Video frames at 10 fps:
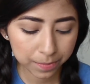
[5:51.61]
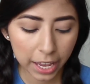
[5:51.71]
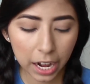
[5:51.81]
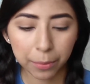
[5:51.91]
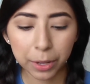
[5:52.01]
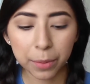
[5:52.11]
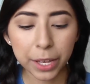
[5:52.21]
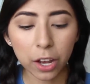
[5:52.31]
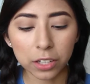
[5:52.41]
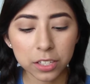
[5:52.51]
and I'm gonna be
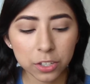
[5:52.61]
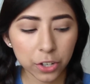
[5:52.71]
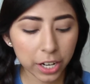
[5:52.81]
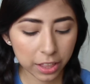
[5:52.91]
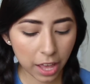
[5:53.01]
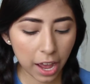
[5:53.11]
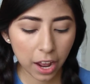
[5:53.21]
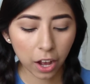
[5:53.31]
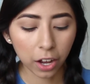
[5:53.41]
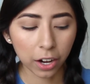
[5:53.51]
concentrating that
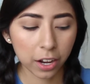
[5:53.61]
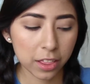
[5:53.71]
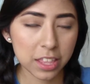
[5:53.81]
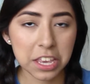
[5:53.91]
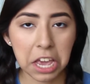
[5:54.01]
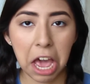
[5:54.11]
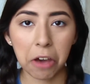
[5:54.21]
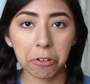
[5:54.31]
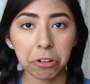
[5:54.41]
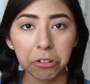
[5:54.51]
on the
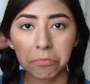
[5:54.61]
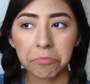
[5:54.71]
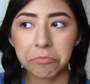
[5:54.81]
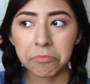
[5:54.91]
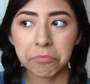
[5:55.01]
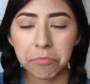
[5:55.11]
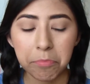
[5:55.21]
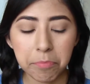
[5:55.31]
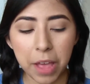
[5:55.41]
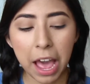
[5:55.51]
outer
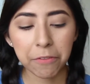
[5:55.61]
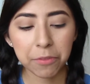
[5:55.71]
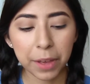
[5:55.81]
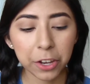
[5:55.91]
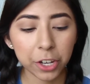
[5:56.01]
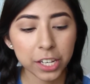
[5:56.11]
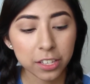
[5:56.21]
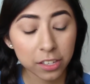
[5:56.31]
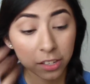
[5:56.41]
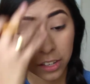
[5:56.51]
half of my
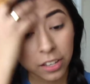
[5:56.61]
crease